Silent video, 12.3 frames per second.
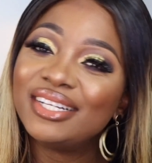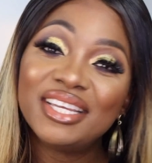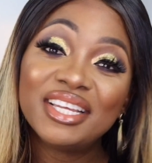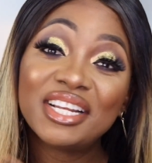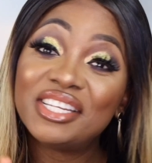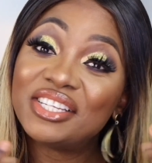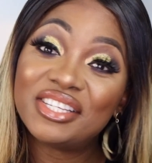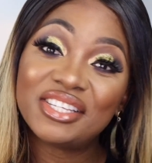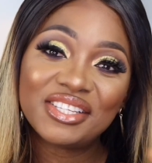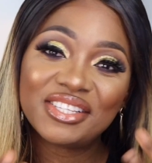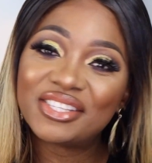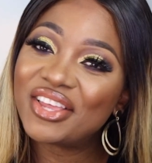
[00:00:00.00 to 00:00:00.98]
English
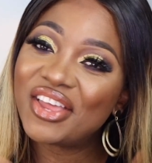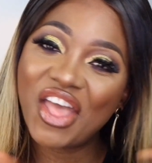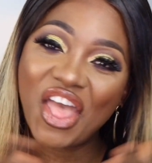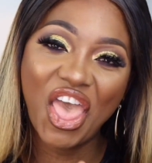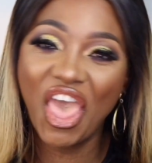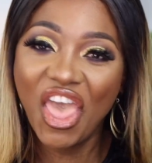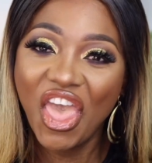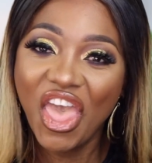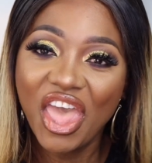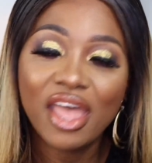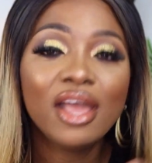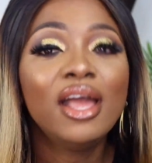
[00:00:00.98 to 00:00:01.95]
is
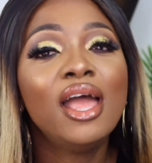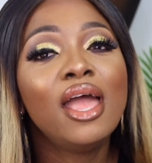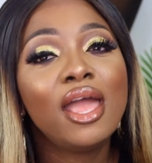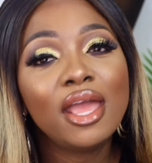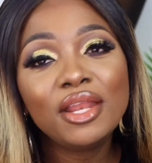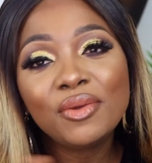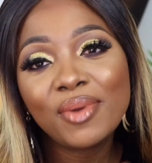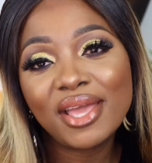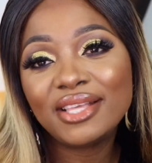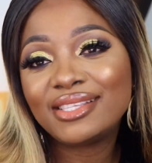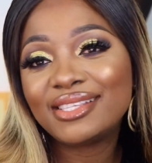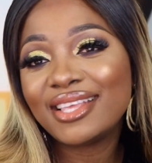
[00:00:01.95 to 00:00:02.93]

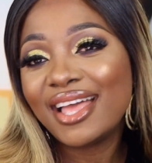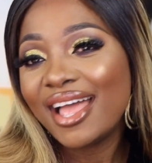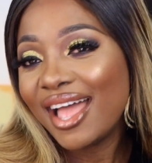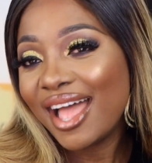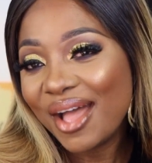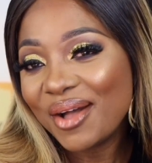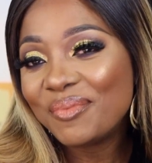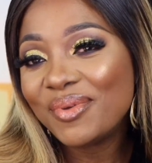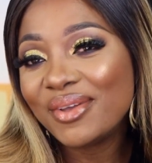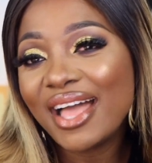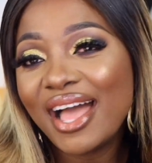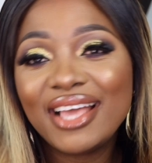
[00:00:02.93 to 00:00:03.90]
anyways, I hope
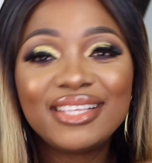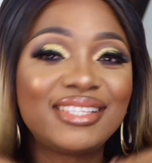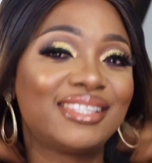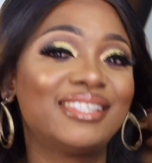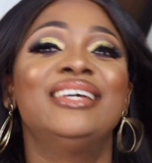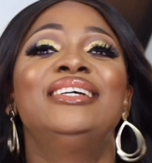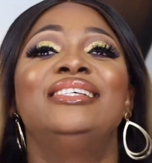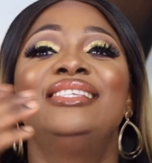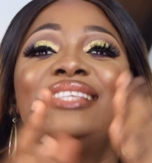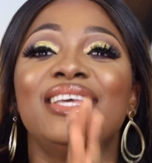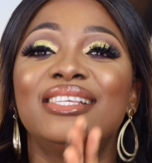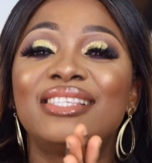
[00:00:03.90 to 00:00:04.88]
you guys
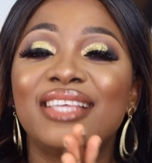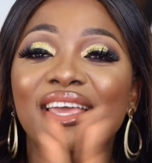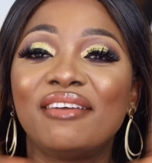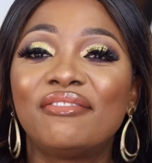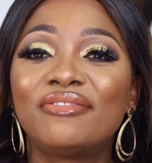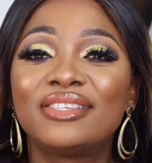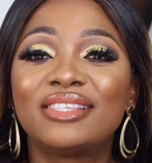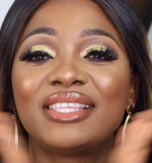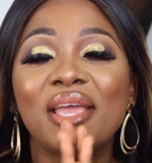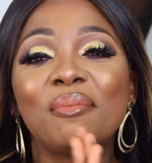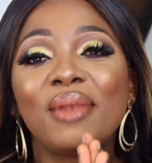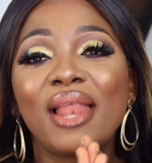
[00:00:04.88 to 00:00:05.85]
stay safe,
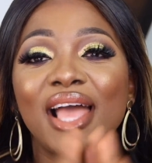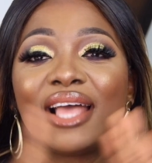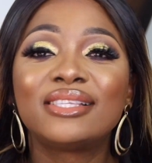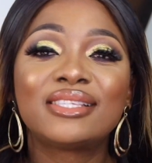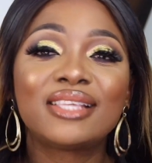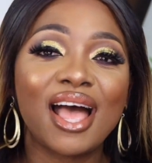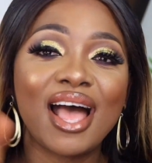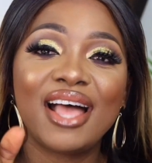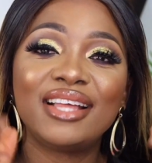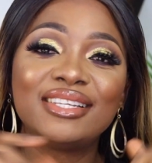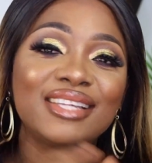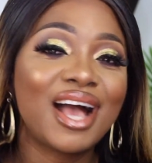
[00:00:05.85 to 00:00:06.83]
stay blessed,
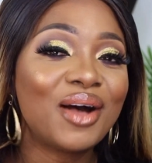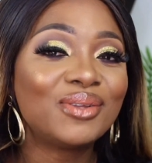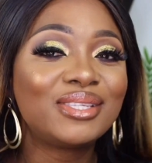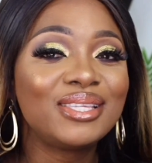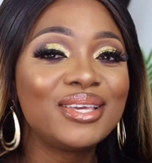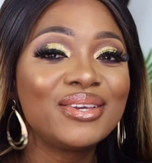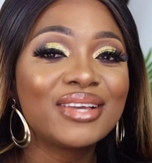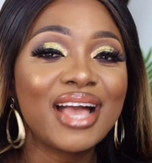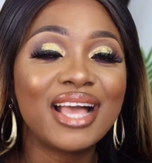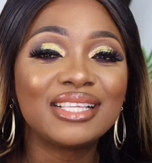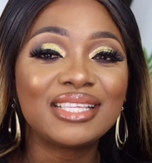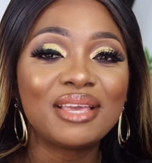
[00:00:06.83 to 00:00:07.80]
and I'll see you
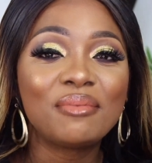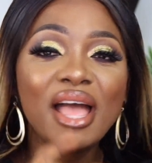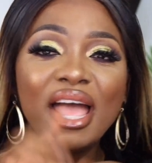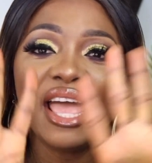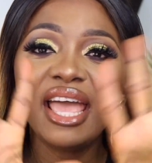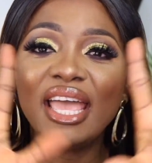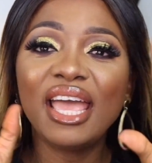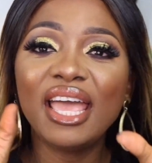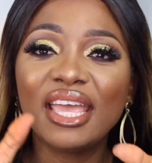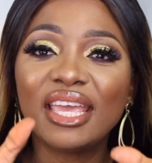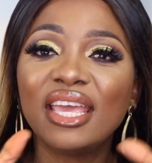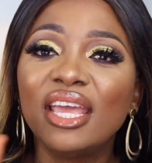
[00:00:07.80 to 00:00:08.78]
guys in hey.